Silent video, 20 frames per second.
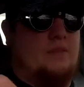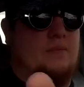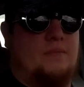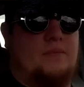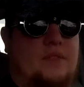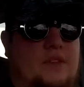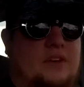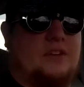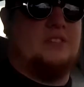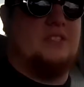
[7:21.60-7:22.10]

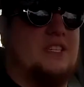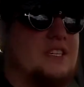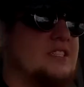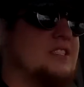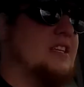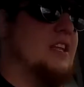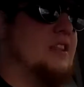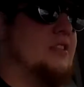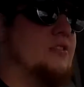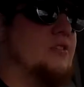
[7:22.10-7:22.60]
they're
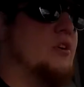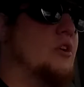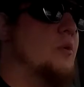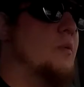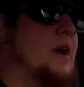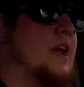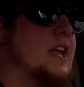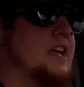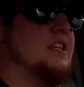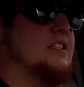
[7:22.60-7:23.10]
essentially
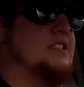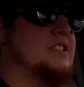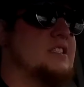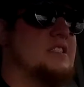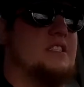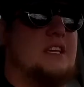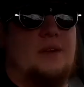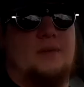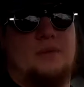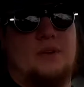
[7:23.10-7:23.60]
throwaway engines.
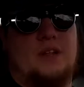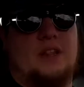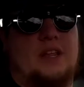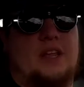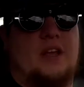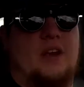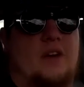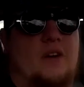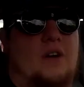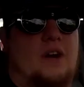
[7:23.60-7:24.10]
They
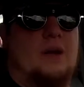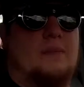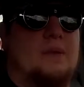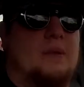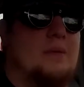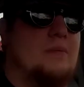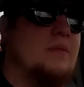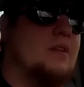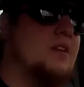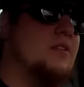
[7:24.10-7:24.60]
really are. I
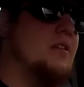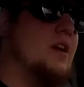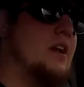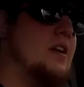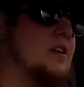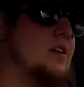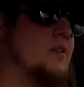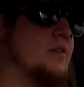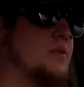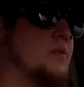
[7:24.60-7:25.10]
mean, when you got to
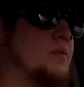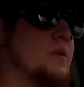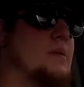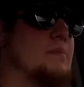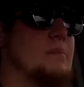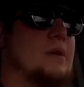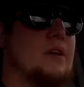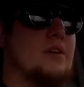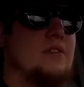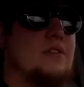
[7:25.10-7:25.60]
go to
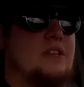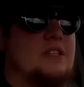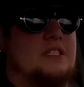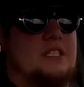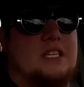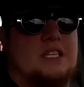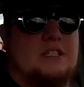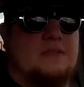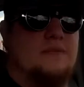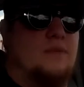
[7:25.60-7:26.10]
rebuild the
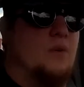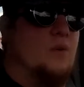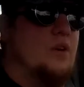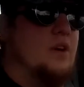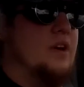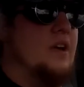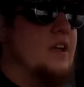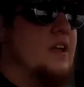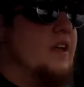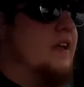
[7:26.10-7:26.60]

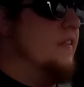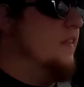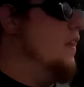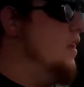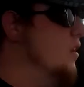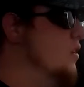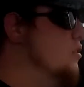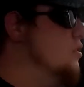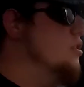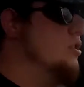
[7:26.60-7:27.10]
6.4,
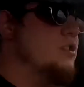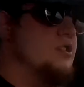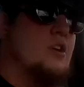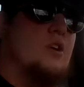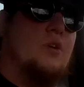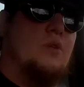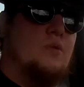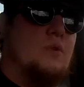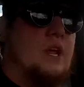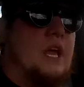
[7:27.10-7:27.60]
they are
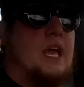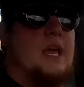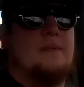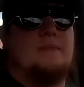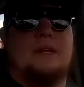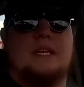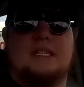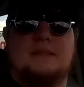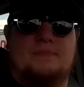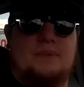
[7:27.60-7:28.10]
so damn
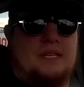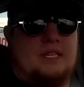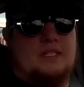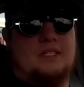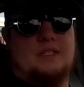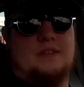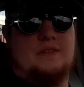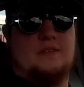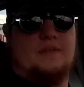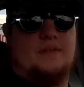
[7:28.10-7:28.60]
expensive.
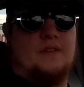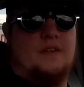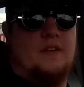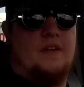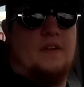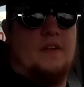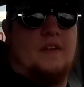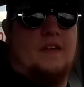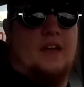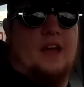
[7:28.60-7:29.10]

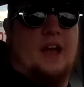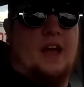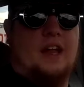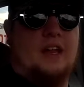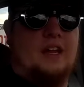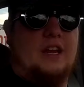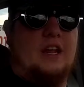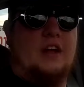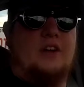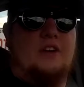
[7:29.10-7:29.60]
And,
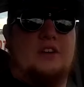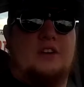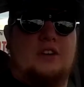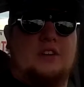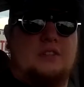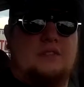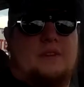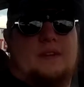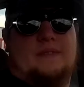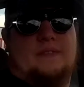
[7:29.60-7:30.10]
you know, you
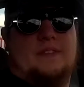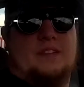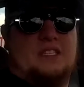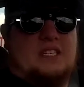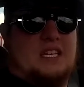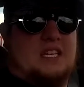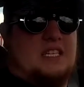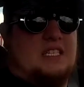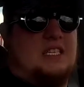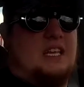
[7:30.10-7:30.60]
also have the
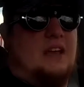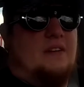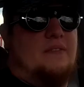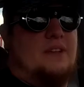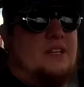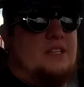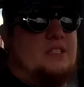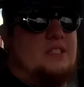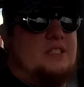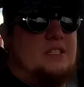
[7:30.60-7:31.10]

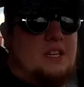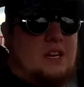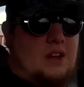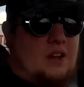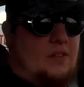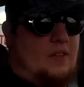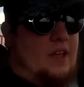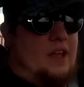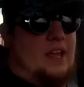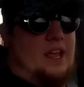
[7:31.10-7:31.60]
6.7s and all
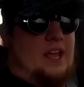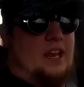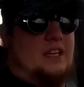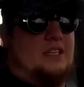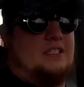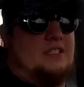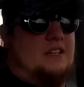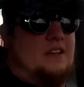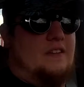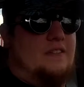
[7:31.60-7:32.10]
that kind of
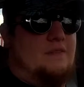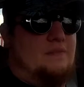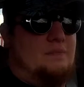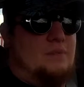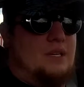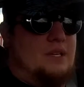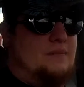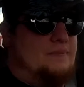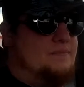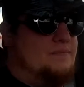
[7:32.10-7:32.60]
stuff.
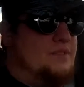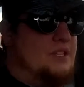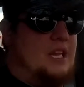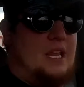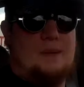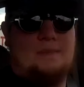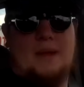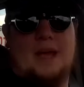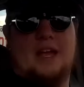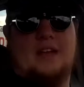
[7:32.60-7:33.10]
But to
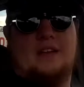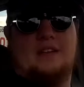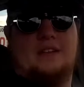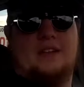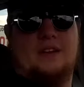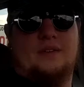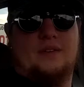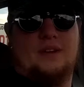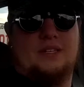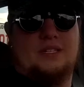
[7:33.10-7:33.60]
get back on the
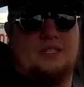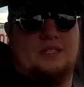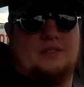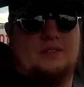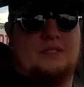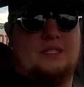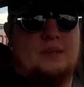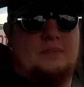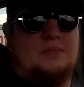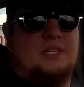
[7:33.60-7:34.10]
original
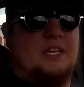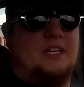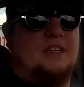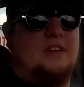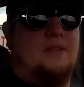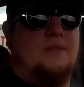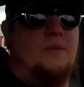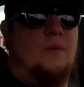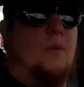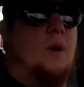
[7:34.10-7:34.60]
subject
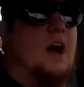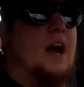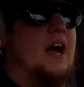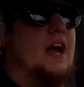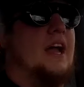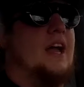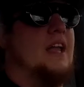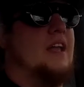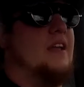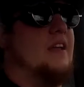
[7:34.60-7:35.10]
of why